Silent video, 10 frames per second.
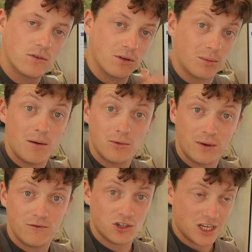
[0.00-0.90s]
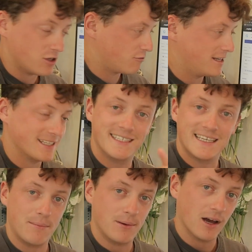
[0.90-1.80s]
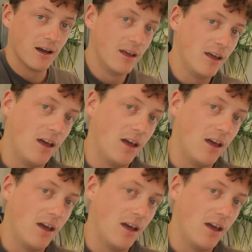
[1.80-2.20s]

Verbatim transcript: So at the moment we've just integrated Zapier